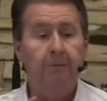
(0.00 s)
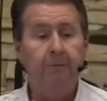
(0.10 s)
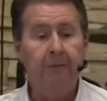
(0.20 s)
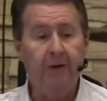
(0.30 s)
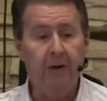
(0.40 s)

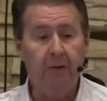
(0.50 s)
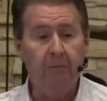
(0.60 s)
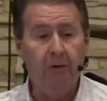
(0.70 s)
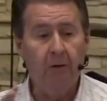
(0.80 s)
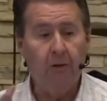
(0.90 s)

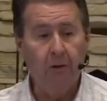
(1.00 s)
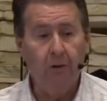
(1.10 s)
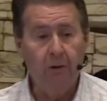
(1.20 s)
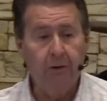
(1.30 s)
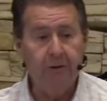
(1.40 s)
Philip
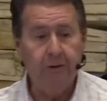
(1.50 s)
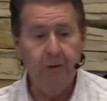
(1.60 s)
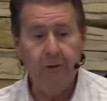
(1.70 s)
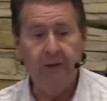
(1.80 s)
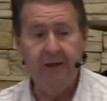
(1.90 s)
learns
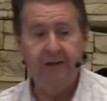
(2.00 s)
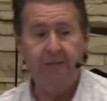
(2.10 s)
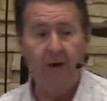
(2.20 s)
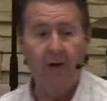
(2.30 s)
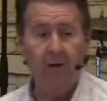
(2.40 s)
who he's
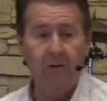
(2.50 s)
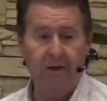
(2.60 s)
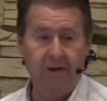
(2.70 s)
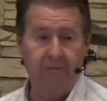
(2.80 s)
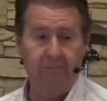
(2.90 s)

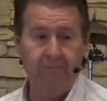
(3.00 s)
following